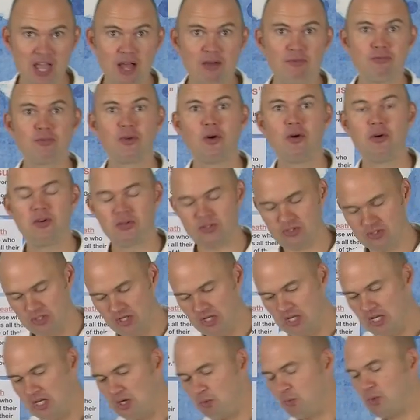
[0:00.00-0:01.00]
of course.
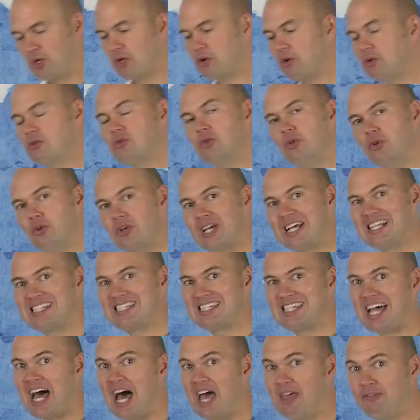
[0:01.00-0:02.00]
We're going to look at
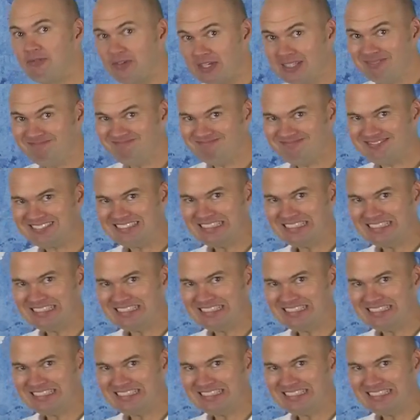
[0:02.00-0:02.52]
tithing.